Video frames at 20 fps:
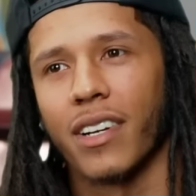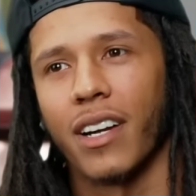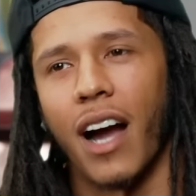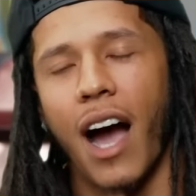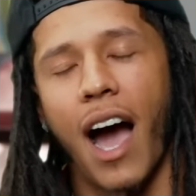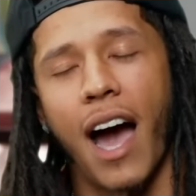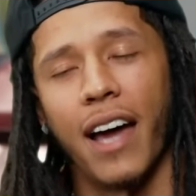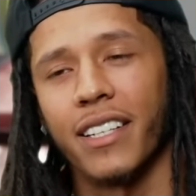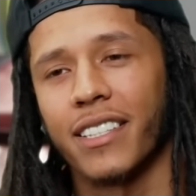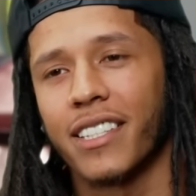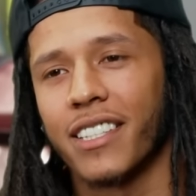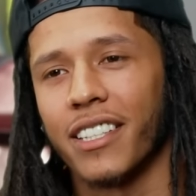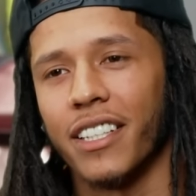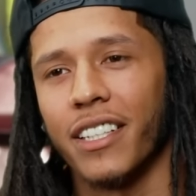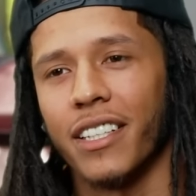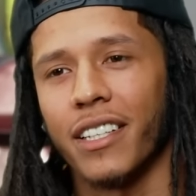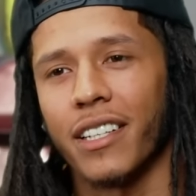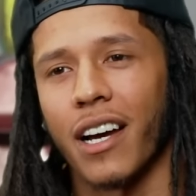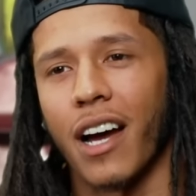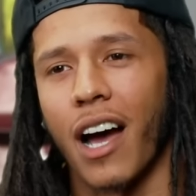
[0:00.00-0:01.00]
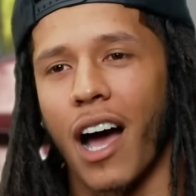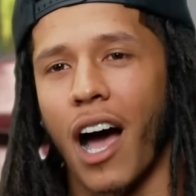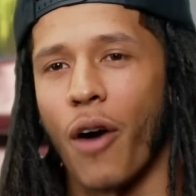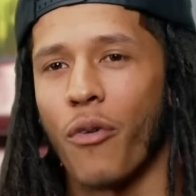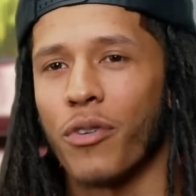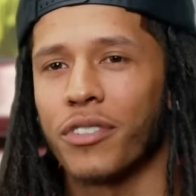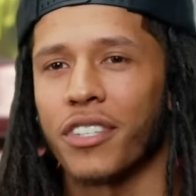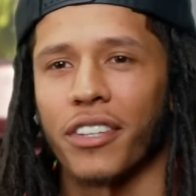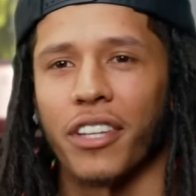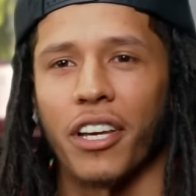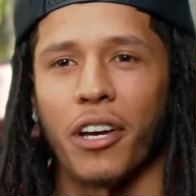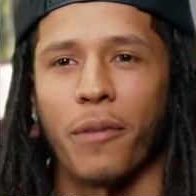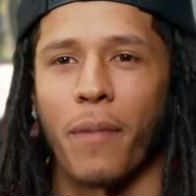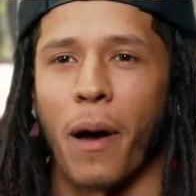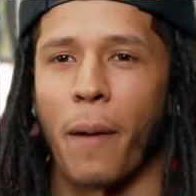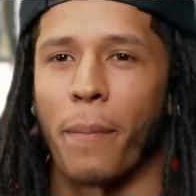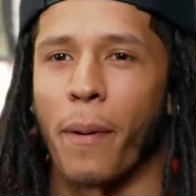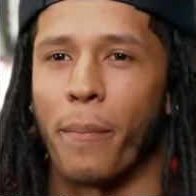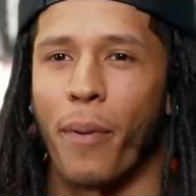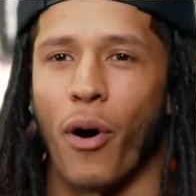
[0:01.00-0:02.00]
Honestly, I wasn't thinking
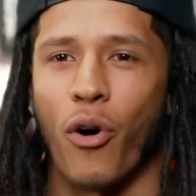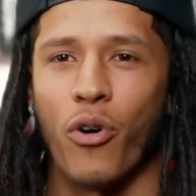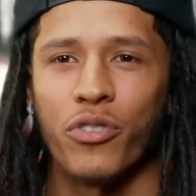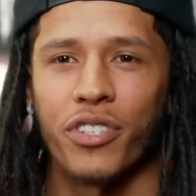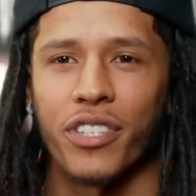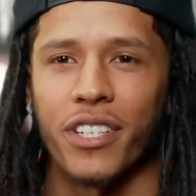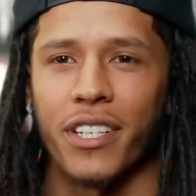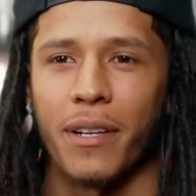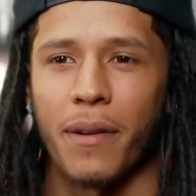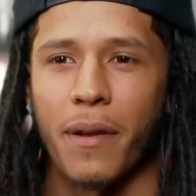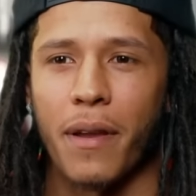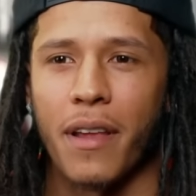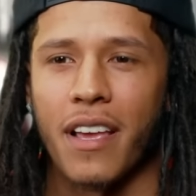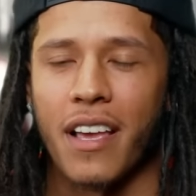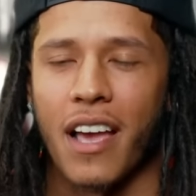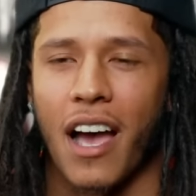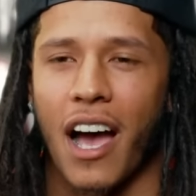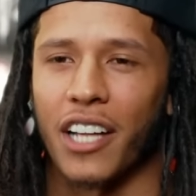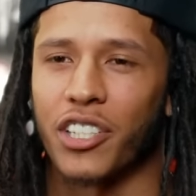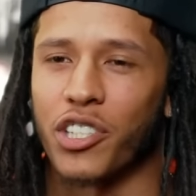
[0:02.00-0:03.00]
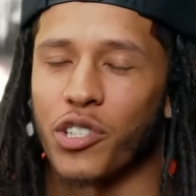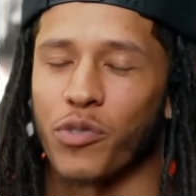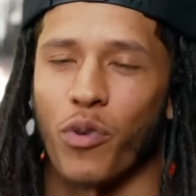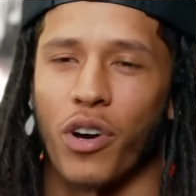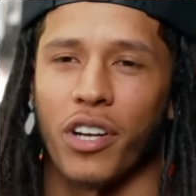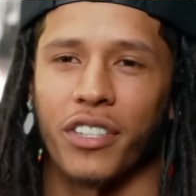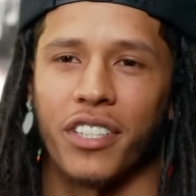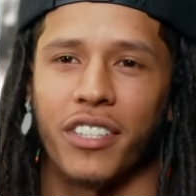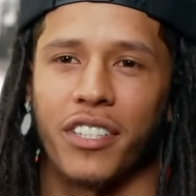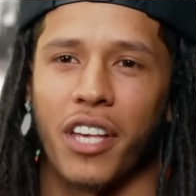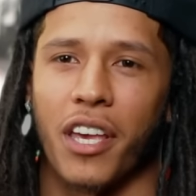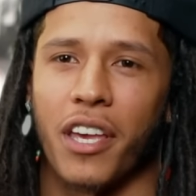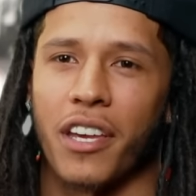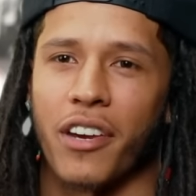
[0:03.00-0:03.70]
about proposing. I just wanted to take